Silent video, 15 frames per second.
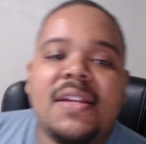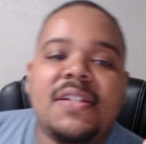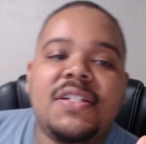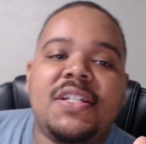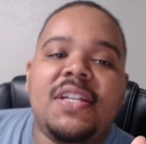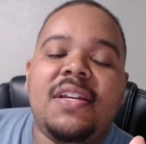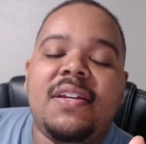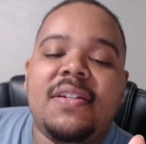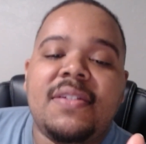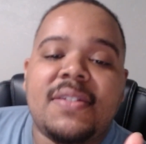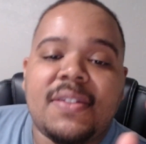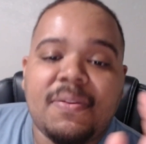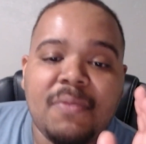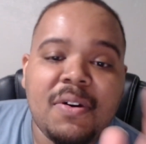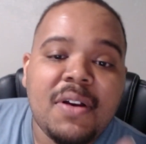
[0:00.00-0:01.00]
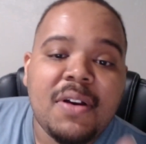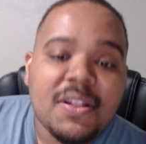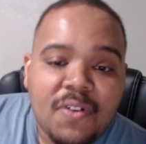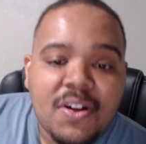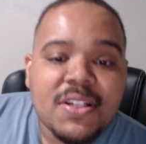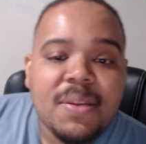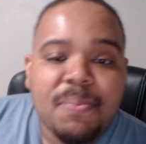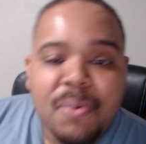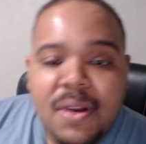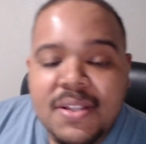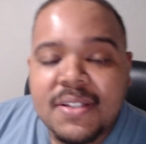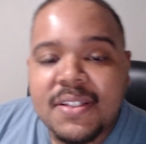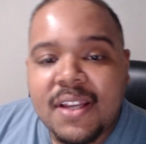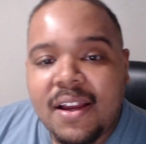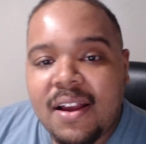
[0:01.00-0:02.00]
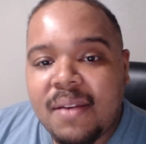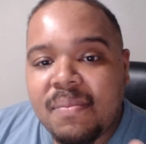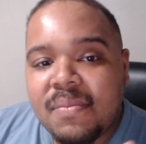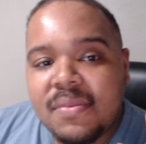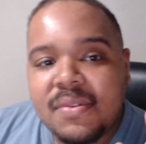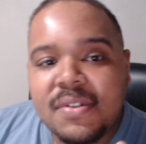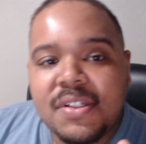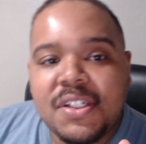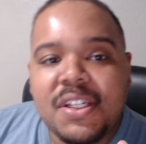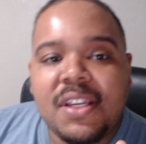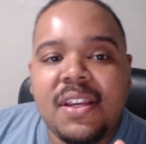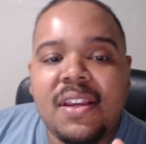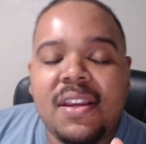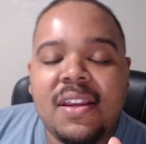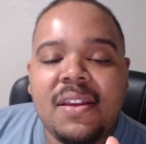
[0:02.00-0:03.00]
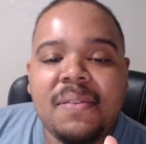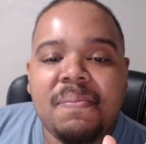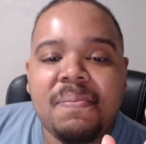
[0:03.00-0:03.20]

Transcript: she's as far as in present time, she